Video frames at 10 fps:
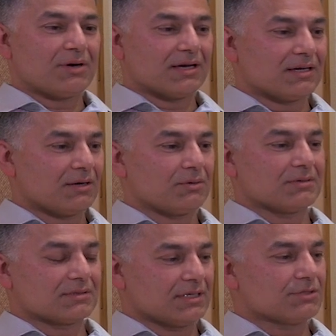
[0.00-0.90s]

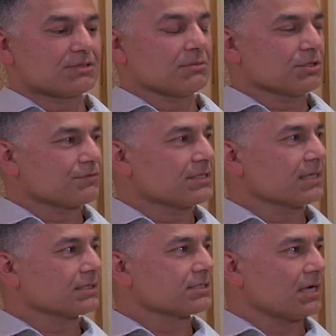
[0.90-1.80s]
I thank you so much for
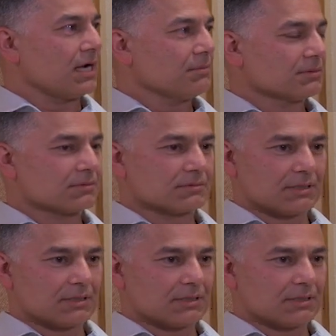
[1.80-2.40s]
taking the time and